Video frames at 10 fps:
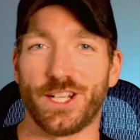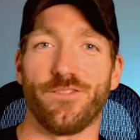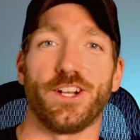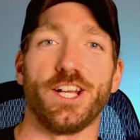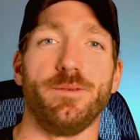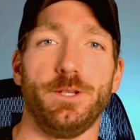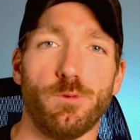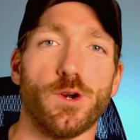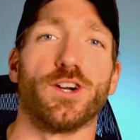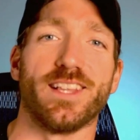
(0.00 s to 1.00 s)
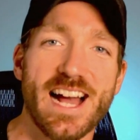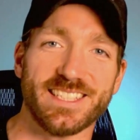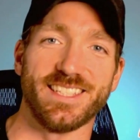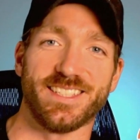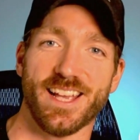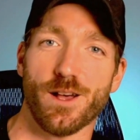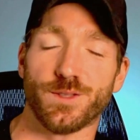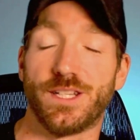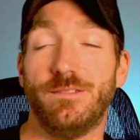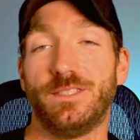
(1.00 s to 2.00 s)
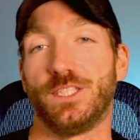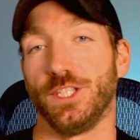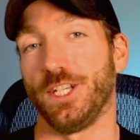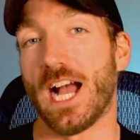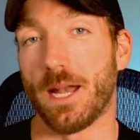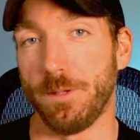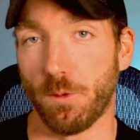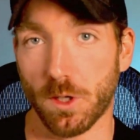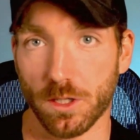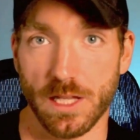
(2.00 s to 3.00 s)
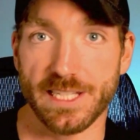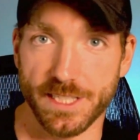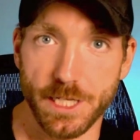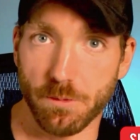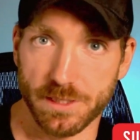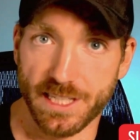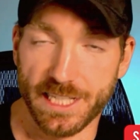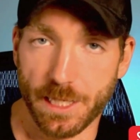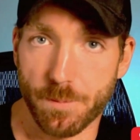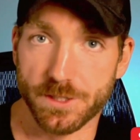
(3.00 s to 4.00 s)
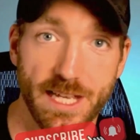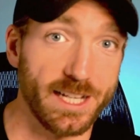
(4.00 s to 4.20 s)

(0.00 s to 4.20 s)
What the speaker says: If you're going to be world-class in sales, you got to be world-class at dealing with gatekeepers.